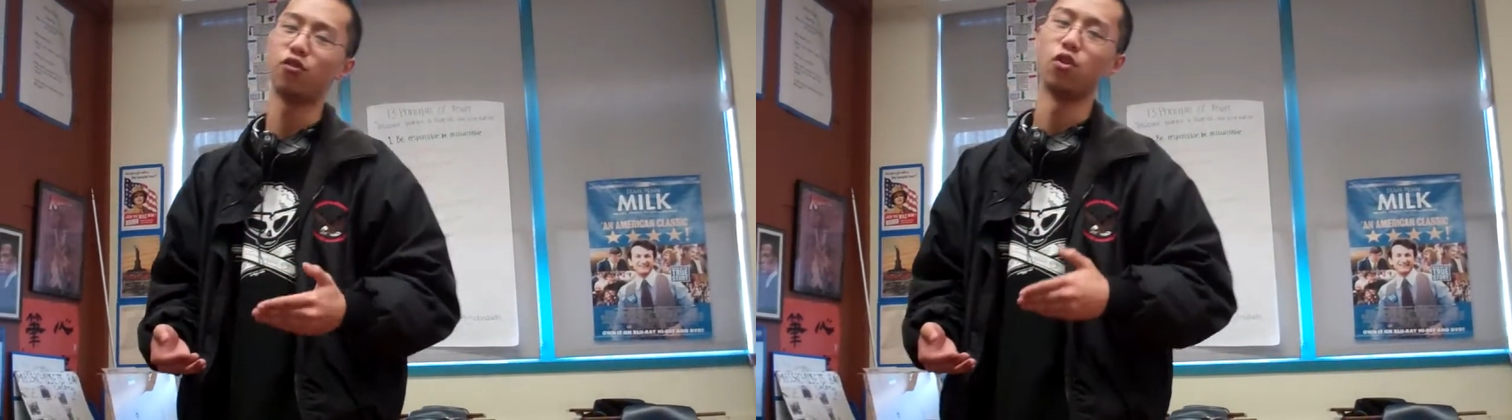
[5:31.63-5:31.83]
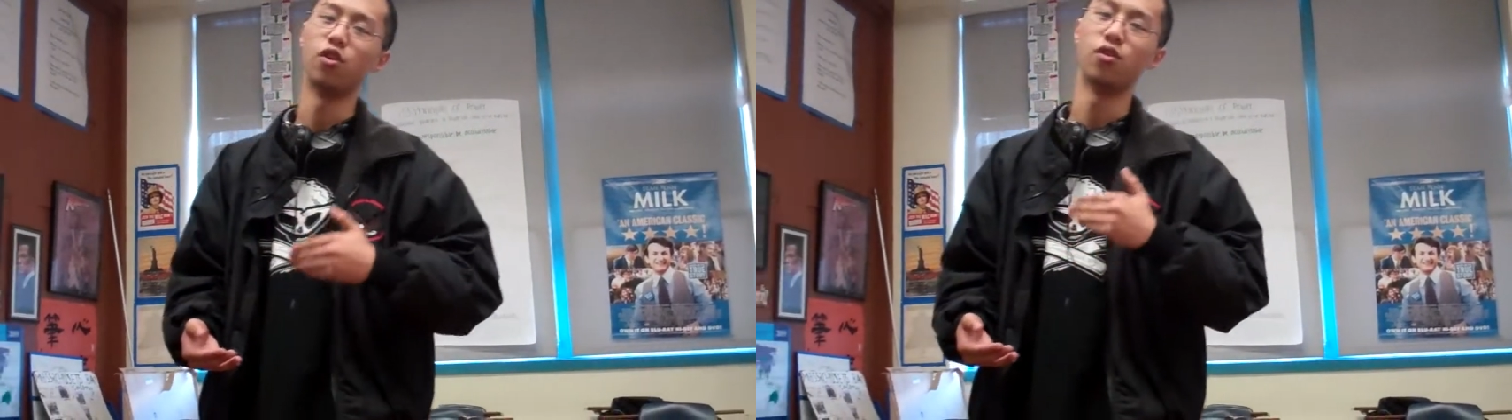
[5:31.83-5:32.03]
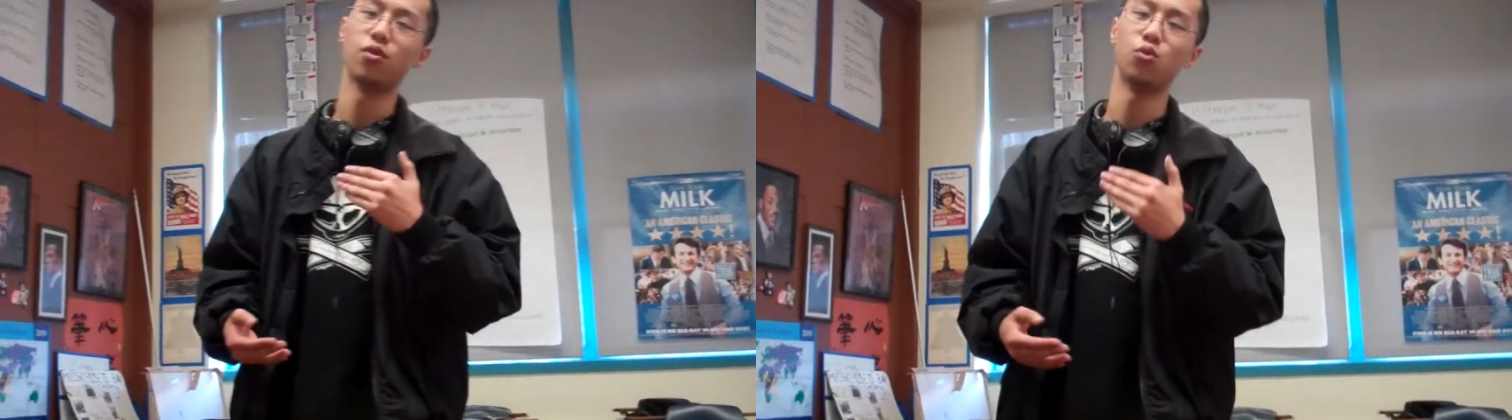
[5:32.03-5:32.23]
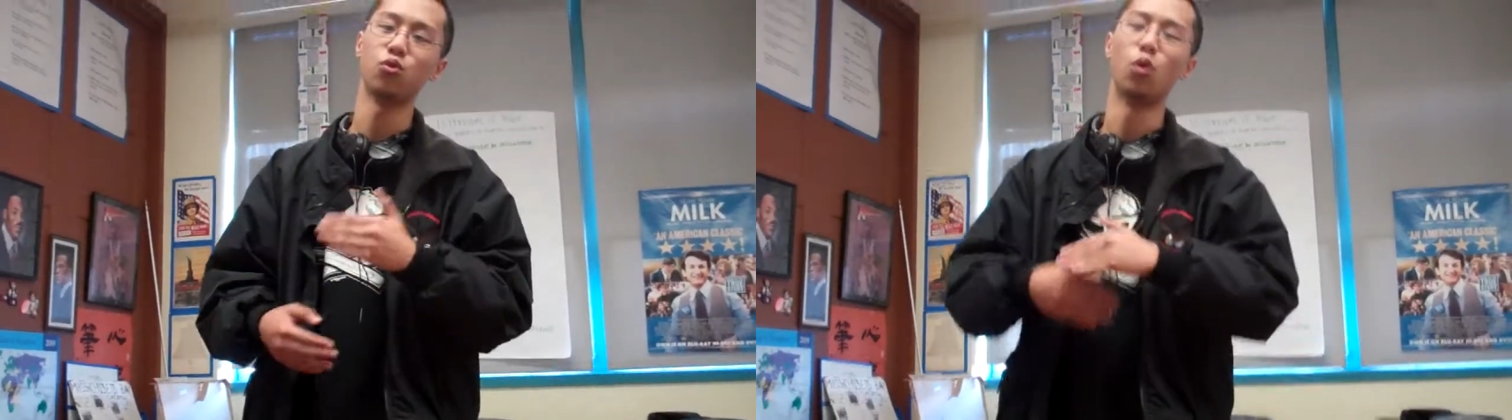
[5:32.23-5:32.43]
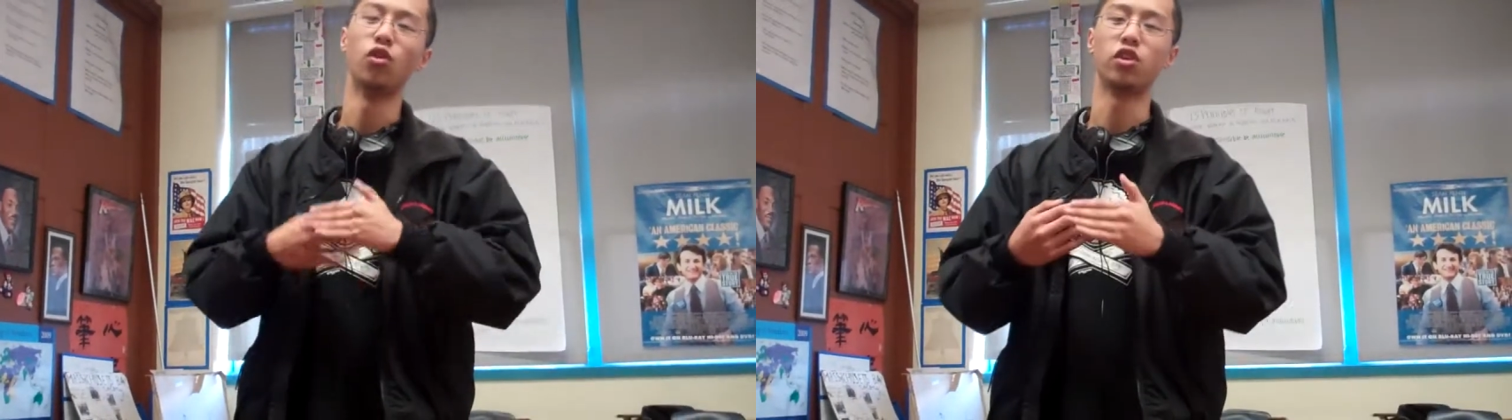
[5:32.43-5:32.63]
for
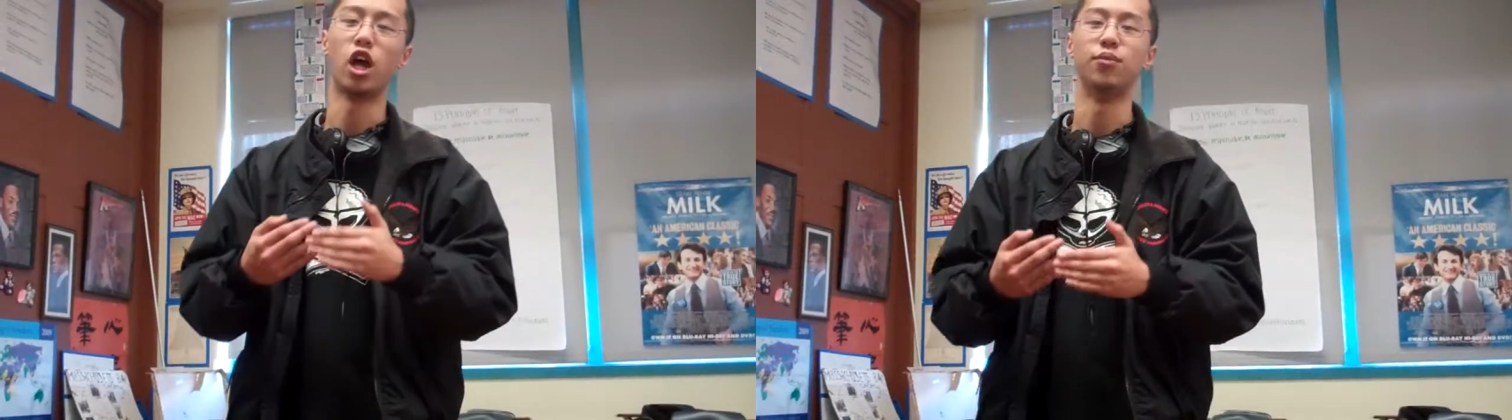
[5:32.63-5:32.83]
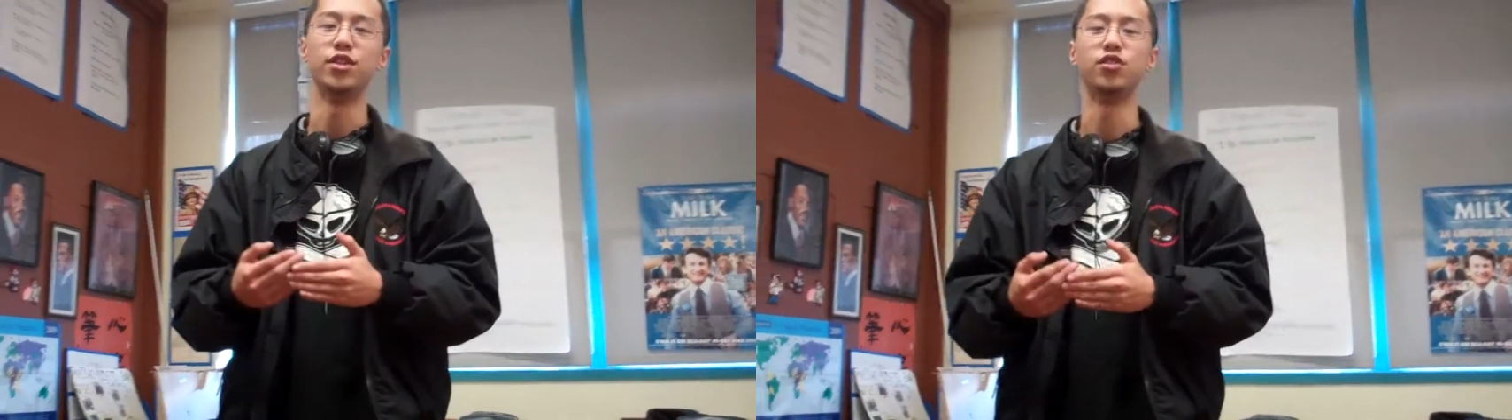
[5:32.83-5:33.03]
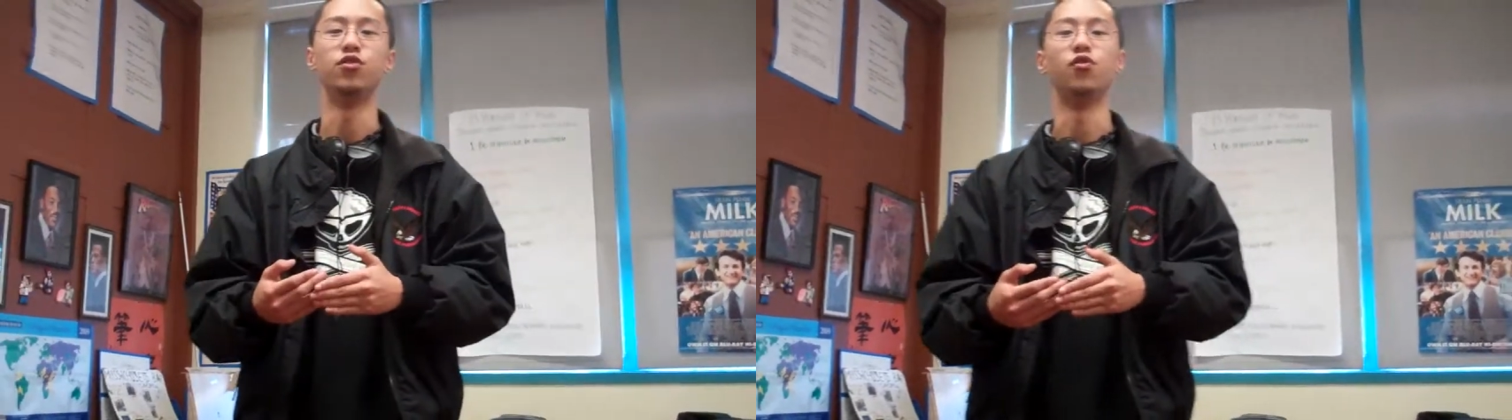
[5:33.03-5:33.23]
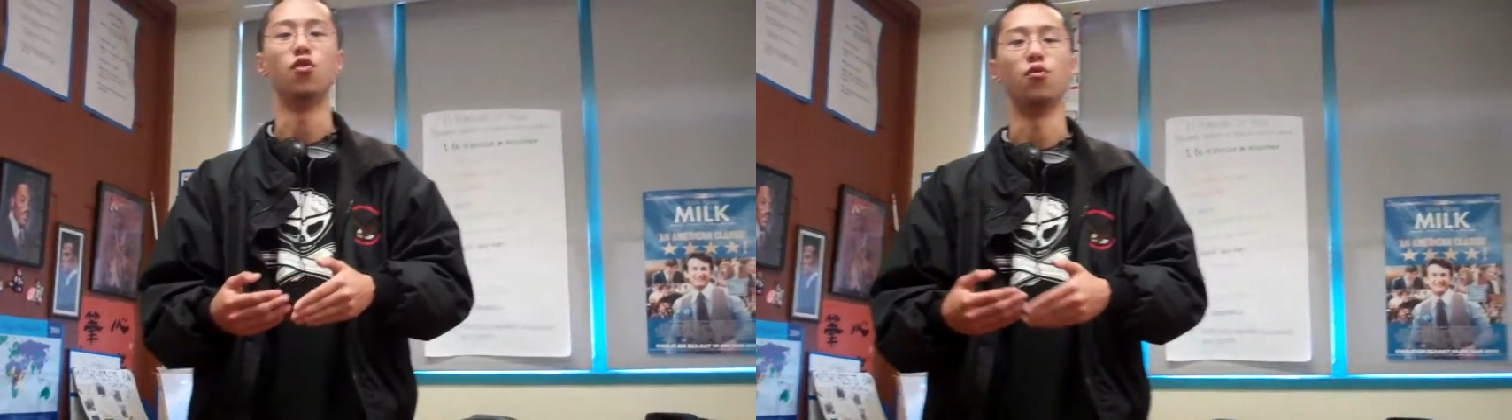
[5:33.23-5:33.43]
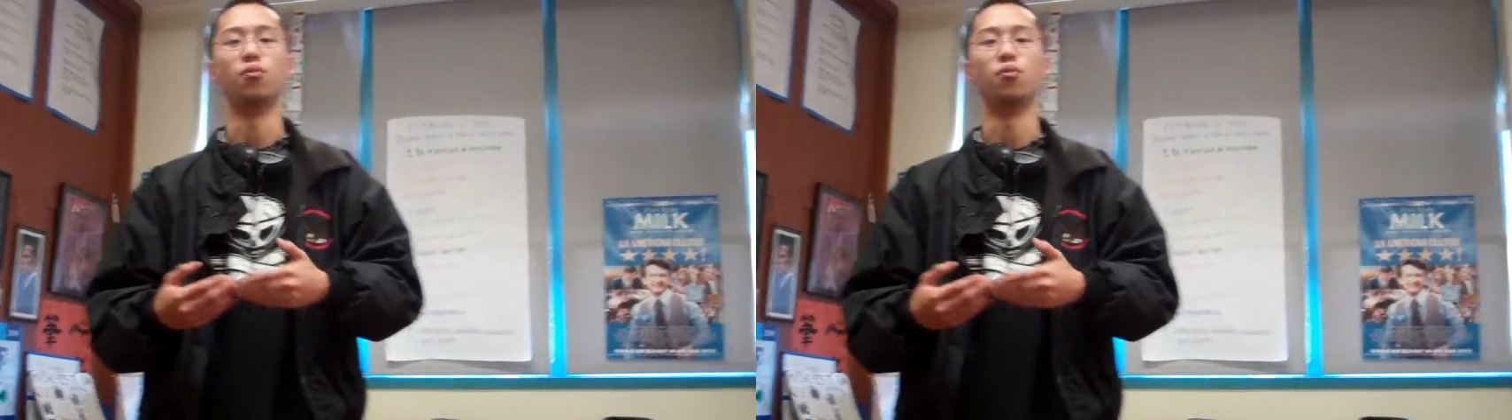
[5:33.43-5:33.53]
world economies to further